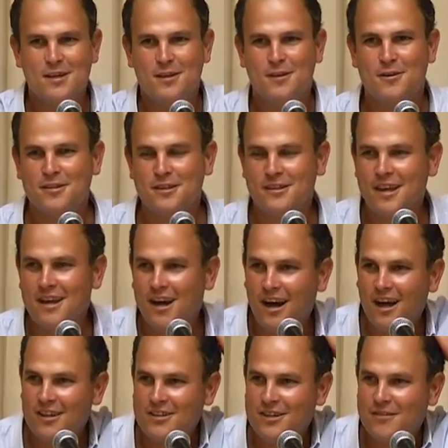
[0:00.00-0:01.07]
there's a
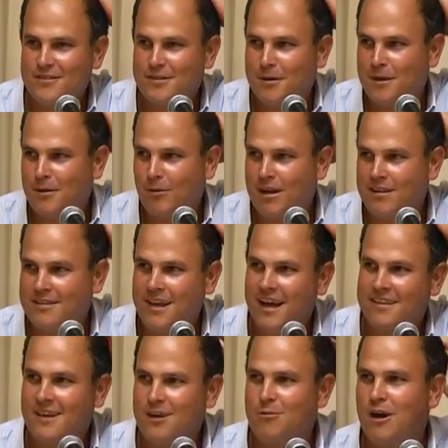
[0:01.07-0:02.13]
psychology of someone that wants to
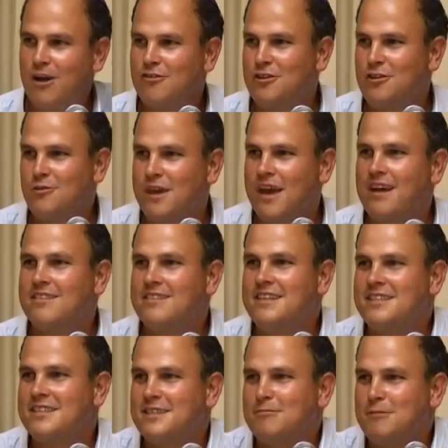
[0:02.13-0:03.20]
ask a question, you can't
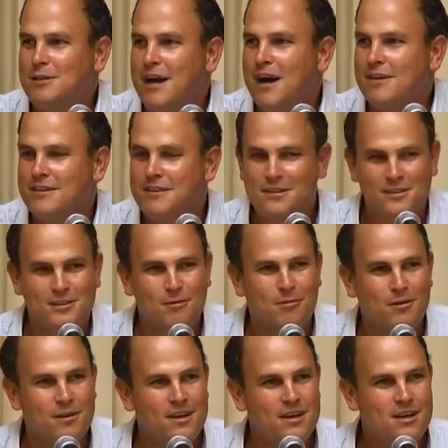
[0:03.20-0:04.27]
listen when
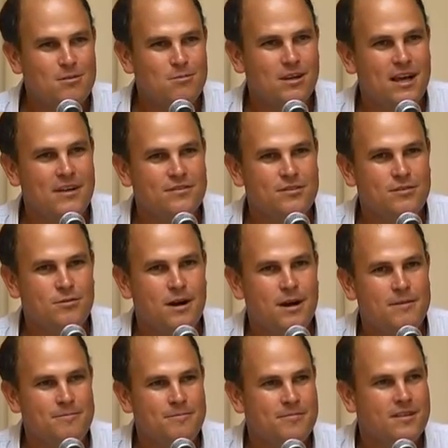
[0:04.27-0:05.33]
so we'll have
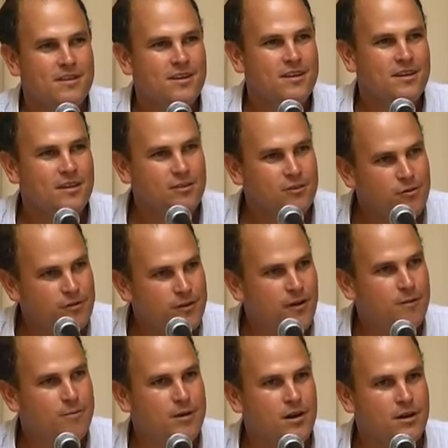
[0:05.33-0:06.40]
to do
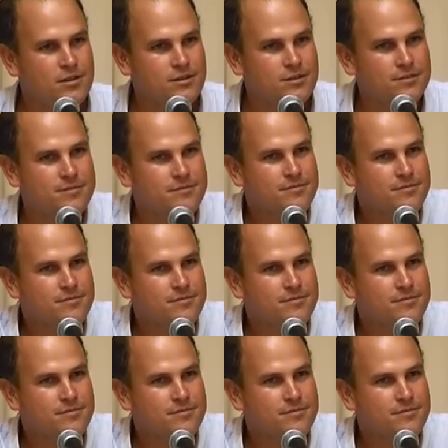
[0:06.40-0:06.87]
therapy also.